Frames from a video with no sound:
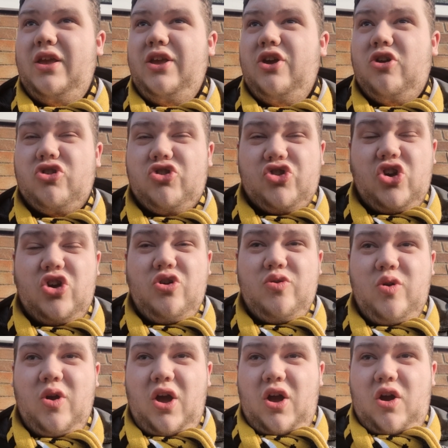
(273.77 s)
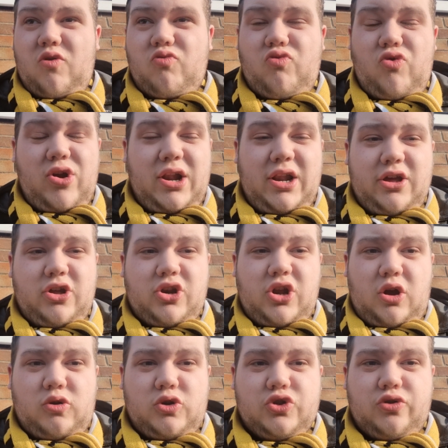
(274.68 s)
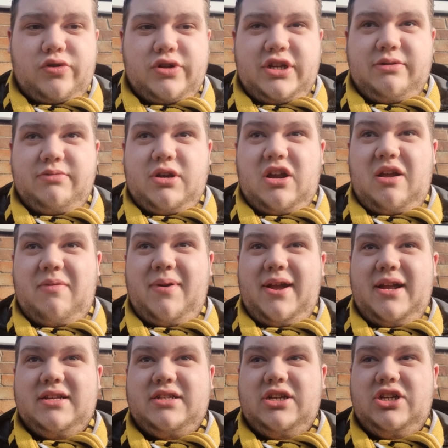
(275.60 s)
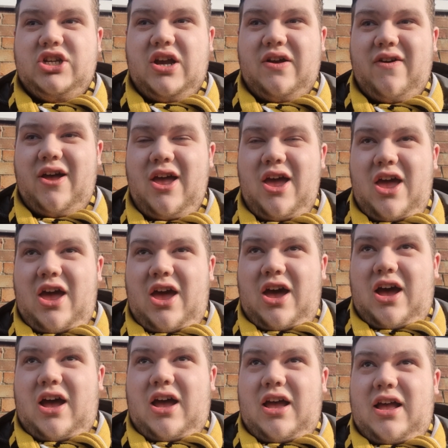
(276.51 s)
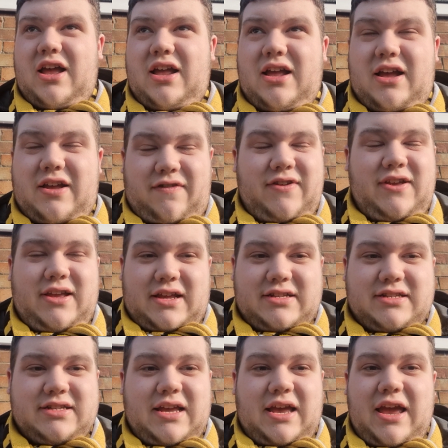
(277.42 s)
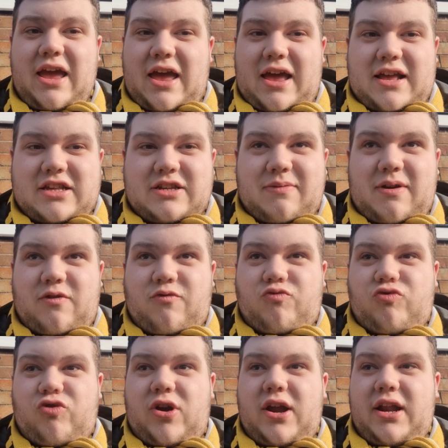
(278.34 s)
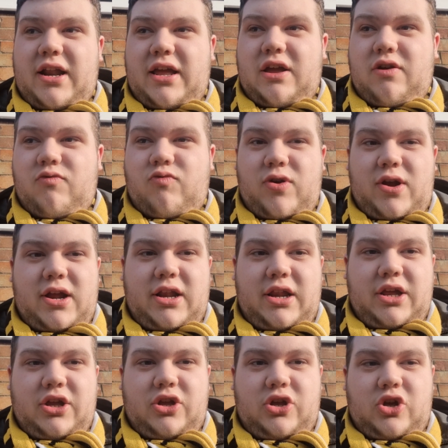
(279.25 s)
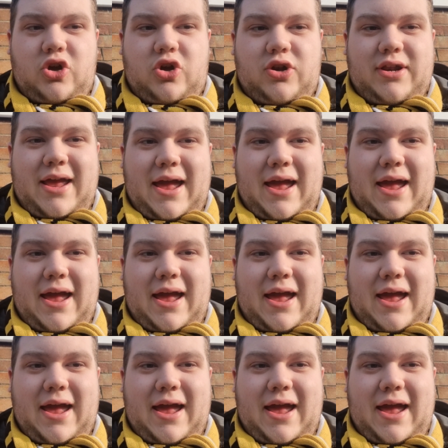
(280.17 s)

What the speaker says: got 2 really good goal scoring teams going up against each other. I think, yes, to say, it's going to be a really good